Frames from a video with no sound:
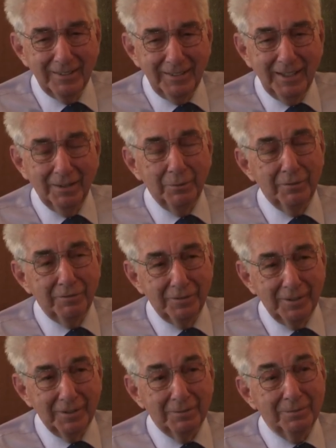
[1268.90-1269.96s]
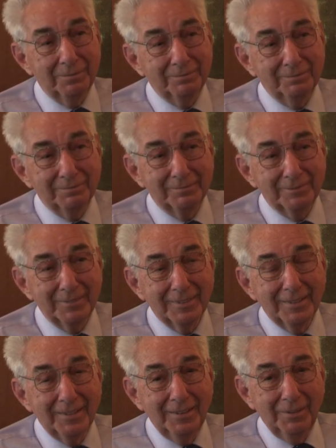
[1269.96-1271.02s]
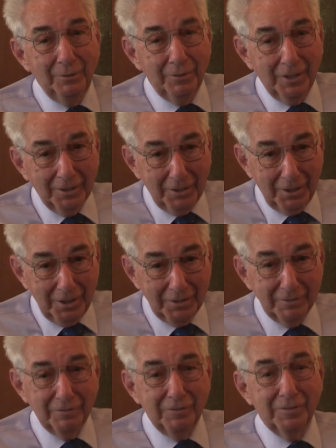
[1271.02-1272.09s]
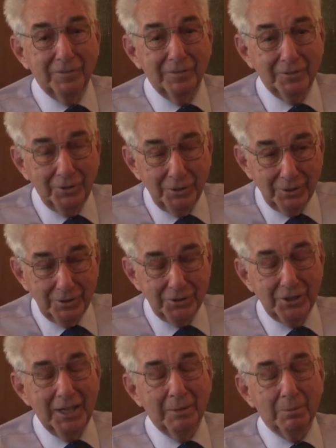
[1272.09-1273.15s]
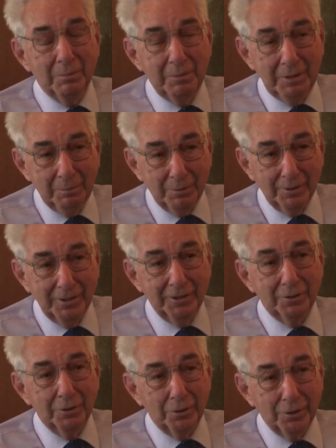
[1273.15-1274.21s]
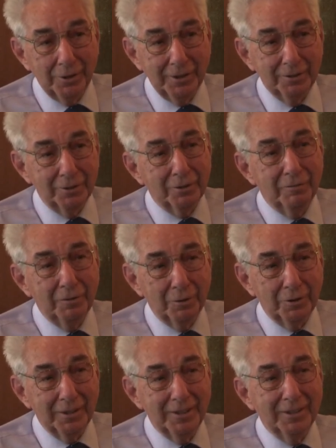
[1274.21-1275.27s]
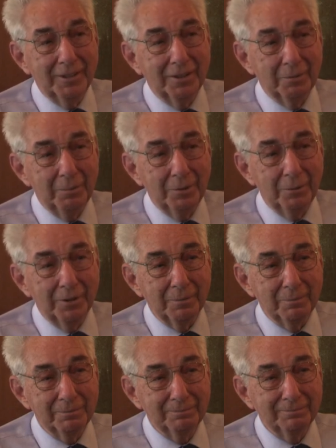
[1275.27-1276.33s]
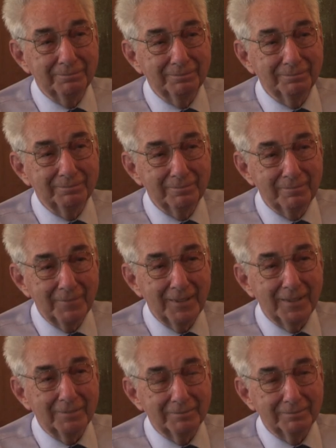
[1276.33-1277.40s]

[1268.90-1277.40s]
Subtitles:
yeah, we've got a lot of good chapel people in glory, and looking forward to getting there to be with them. Yeah.